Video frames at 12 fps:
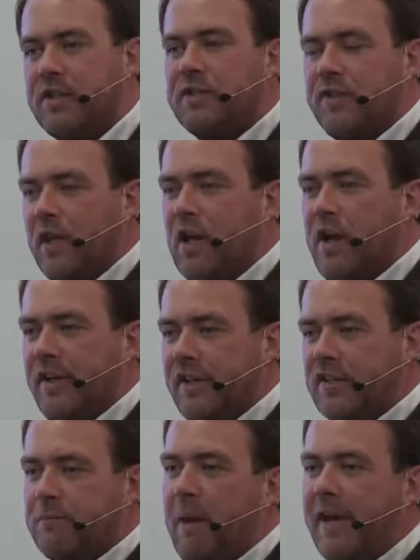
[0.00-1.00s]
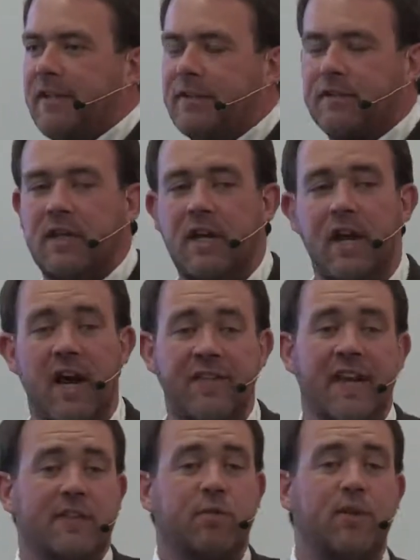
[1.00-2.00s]
into the learning space, and
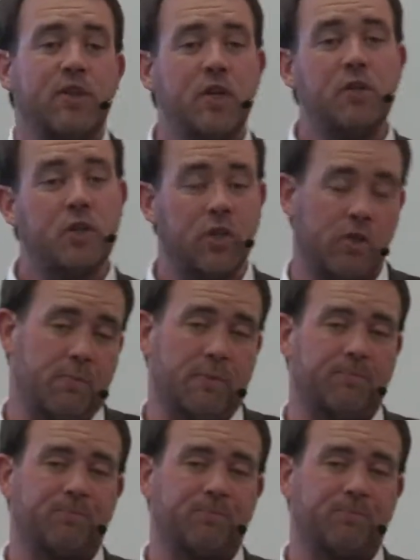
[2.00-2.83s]
that's with YouTube.